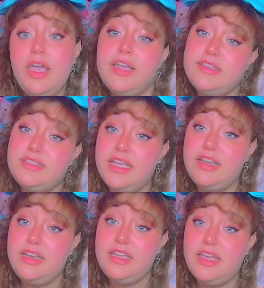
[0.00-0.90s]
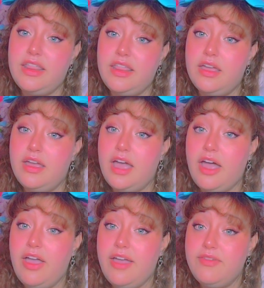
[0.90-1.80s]
is Dandiella.
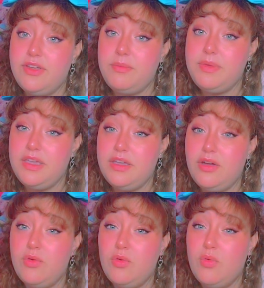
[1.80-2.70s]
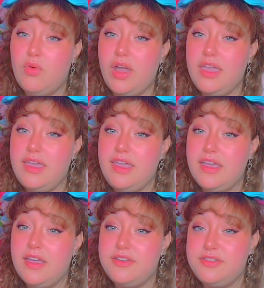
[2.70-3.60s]
I'll have it be right
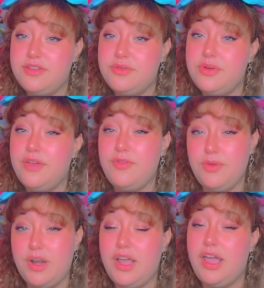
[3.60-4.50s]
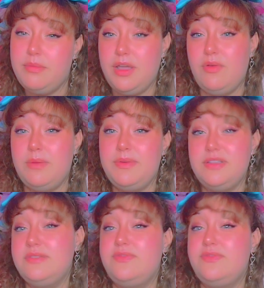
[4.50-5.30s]
here too if you want to add me on Webkinz.